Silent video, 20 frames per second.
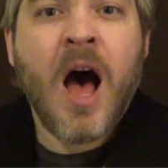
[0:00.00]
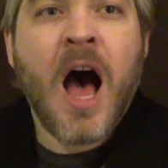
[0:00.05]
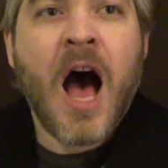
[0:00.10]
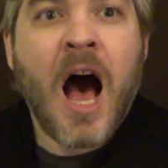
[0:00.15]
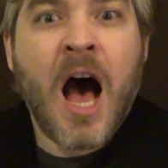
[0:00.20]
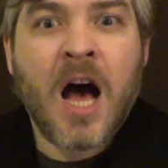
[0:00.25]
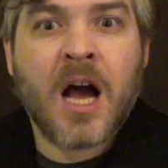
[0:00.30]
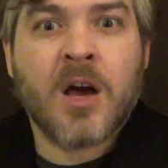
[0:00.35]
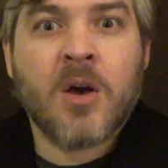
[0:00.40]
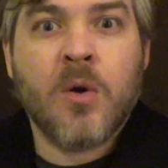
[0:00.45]

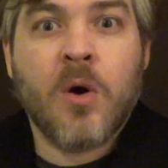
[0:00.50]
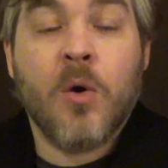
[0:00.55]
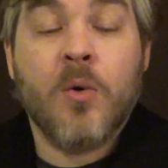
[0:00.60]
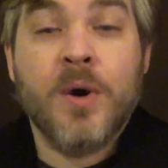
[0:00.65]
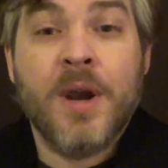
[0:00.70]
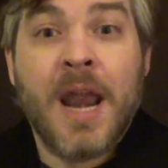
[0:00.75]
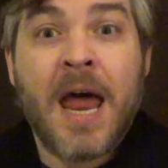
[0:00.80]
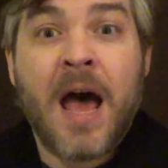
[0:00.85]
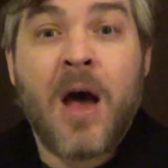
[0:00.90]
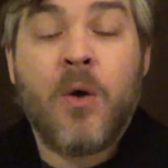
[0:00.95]
Hakuho,
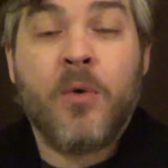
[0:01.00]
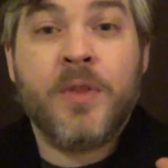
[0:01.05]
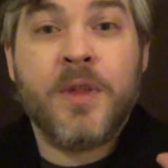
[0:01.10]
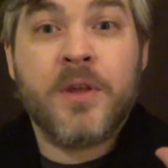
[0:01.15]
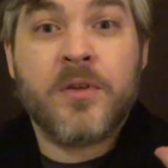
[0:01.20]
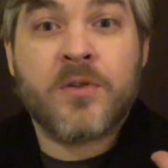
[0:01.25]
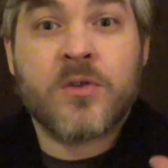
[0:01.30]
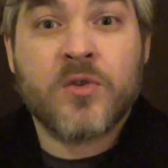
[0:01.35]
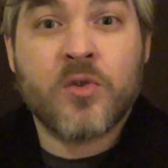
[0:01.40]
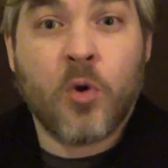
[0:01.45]
now the
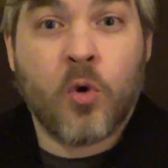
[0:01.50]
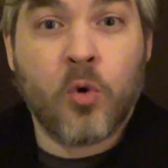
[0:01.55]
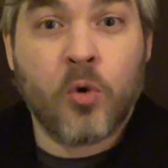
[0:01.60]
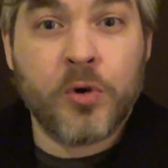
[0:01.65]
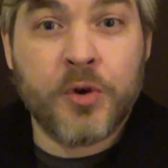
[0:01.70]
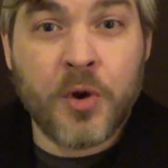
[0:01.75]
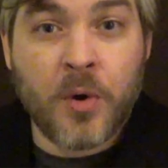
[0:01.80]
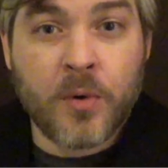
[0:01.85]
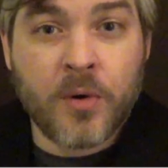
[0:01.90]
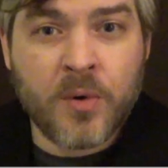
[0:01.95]
sole
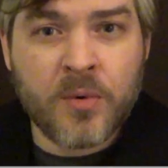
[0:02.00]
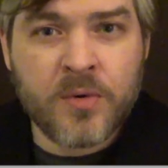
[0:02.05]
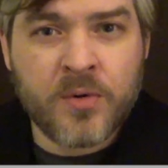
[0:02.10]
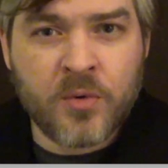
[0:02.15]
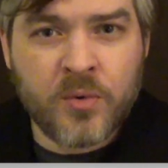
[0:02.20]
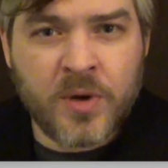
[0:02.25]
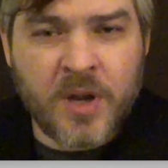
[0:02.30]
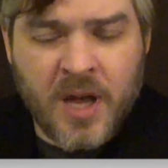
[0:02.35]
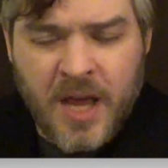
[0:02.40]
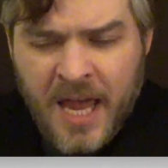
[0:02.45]

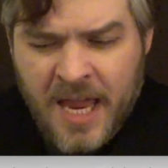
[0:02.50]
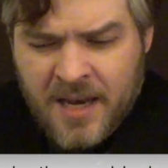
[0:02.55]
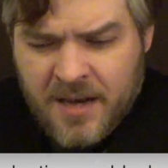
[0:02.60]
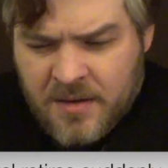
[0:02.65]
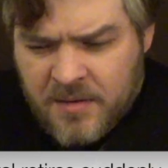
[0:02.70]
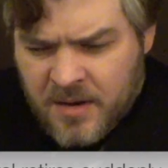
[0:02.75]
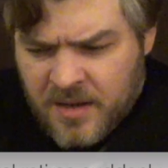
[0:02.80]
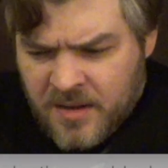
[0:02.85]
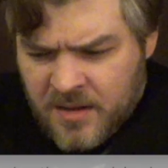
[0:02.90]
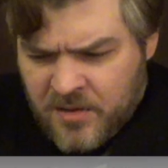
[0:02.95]
Yokozuna,
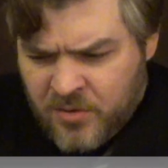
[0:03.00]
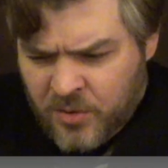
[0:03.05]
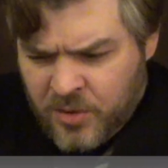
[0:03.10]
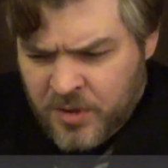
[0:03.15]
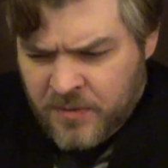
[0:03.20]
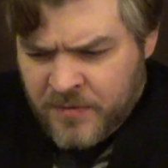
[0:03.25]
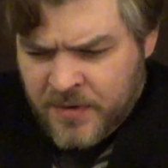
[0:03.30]
and sort of